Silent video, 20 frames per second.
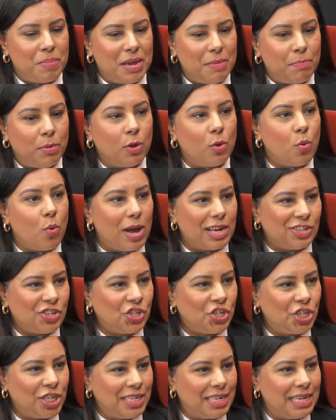People
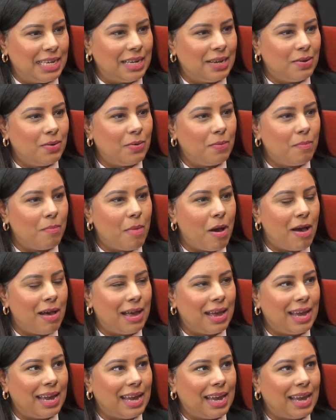questioning
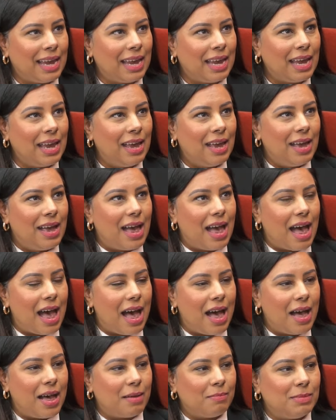my
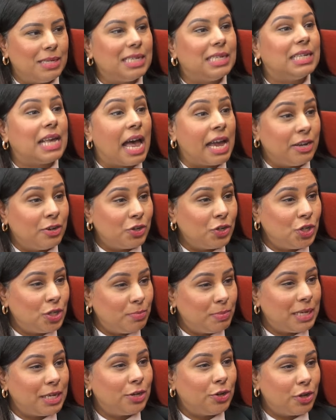um, desire to
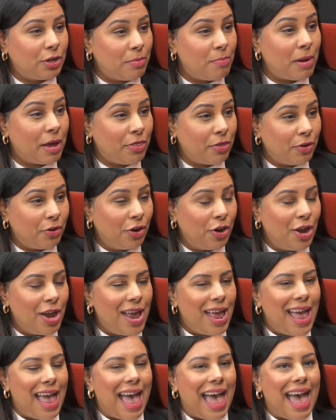be a good mother
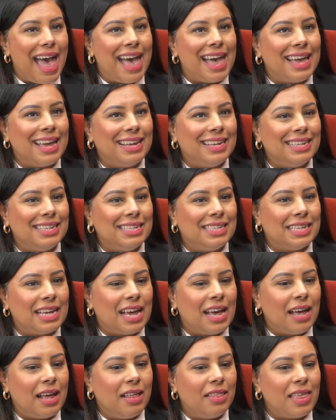and
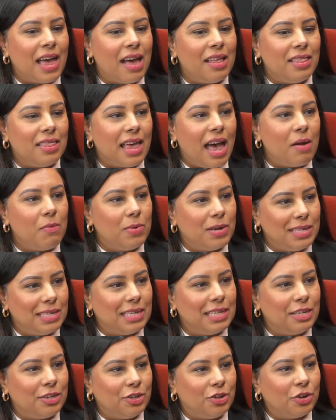uh, oh. that that was a
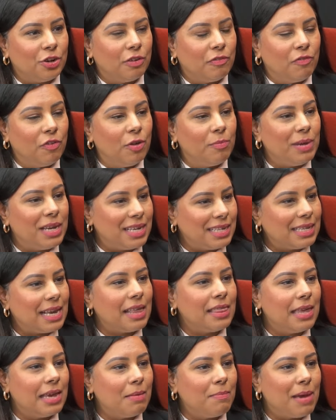little hurtful because I
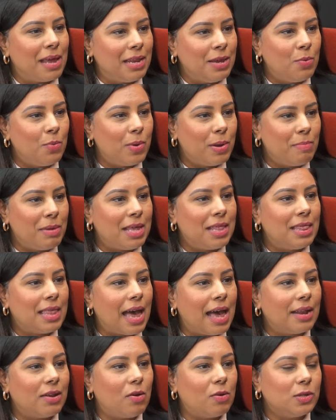think many women
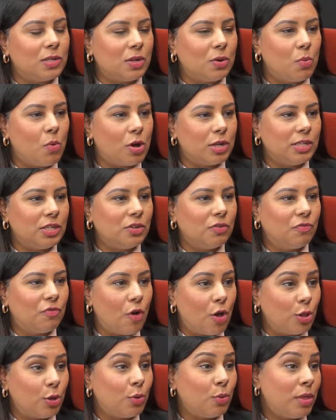that also want to
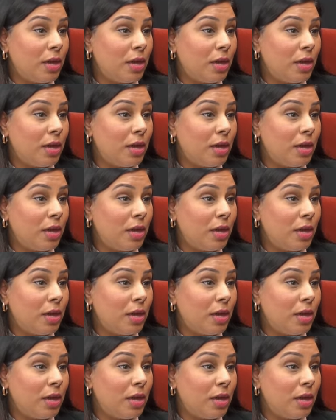follow